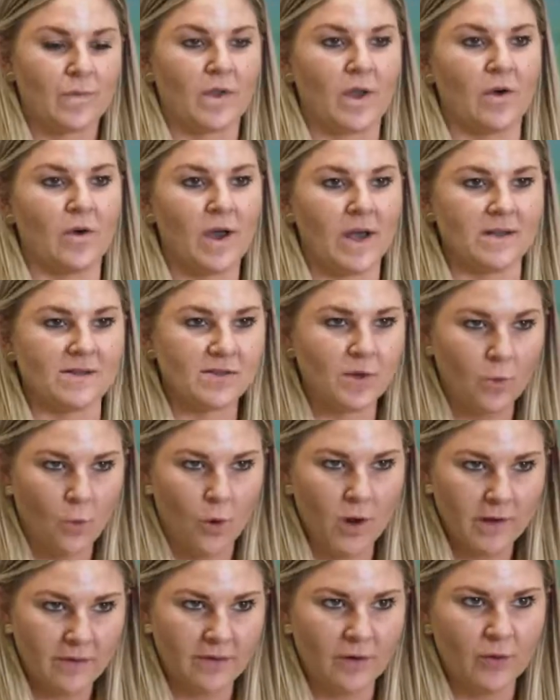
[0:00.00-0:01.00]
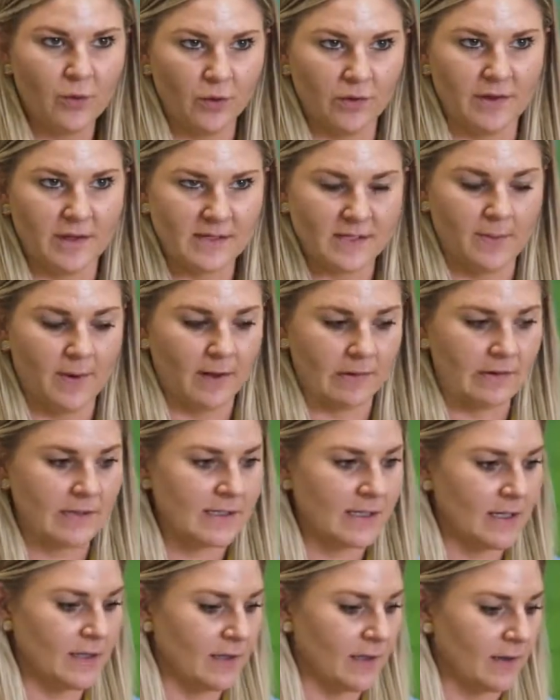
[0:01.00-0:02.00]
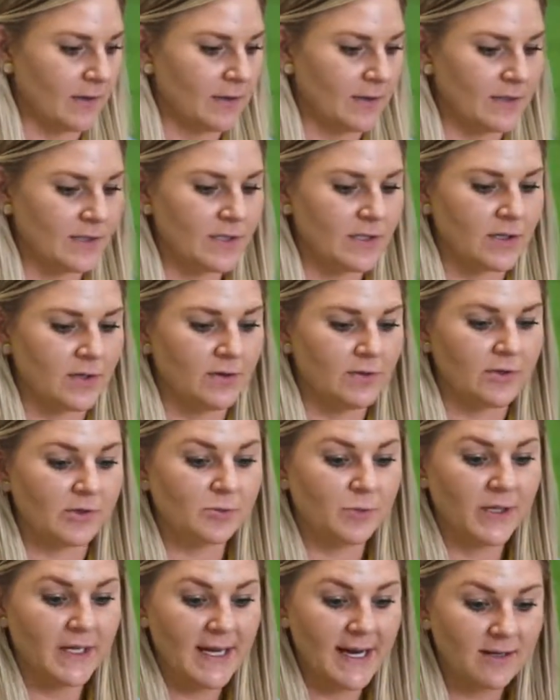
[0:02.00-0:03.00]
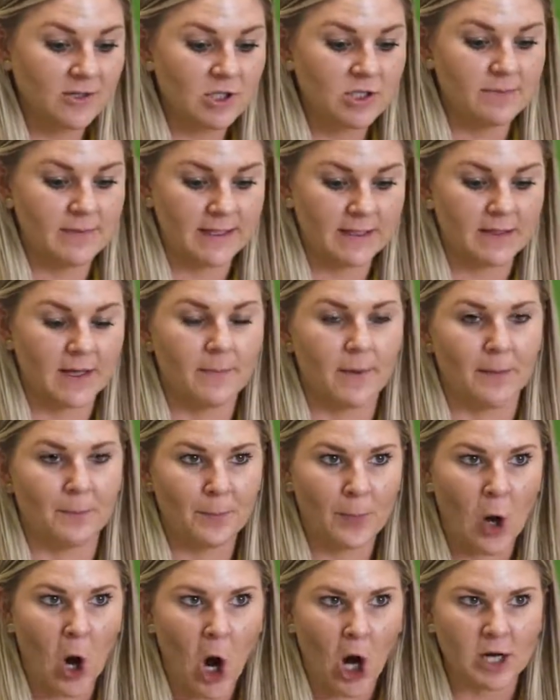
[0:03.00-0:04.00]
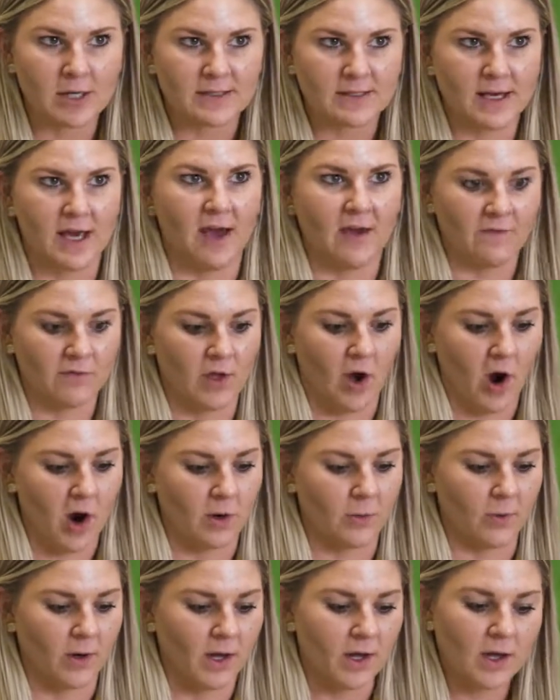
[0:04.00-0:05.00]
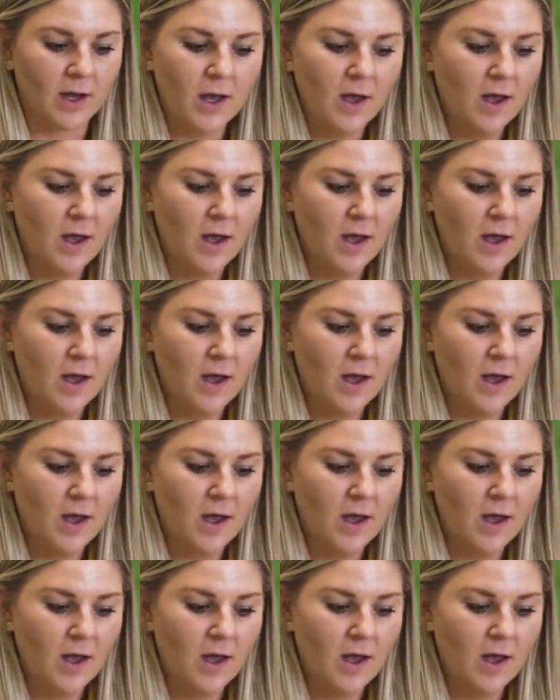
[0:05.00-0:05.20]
Okay, so one of the cool things about these conductors too is we can actually make them a part of the artwork.